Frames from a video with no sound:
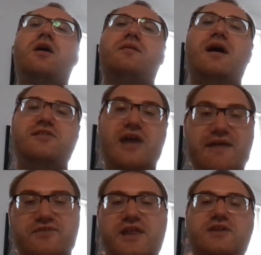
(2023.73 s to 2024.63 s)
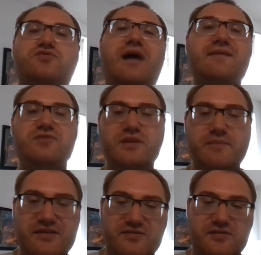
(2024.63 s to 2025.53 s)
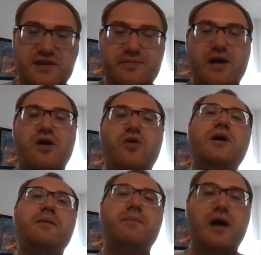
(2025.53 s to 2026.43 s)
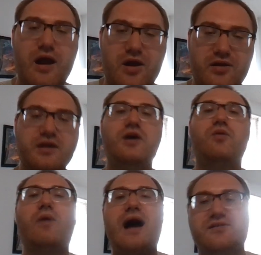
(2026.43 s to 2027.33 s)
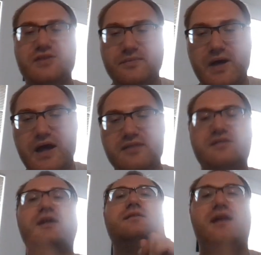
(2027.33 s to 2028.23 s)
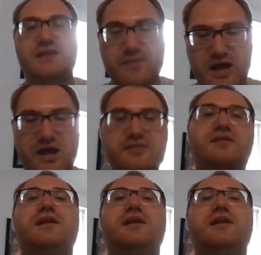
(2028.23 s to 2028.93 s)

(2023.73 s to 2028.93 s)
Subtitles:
Because you have to like drive to the bus depot, park, walk to the bus, take the bus.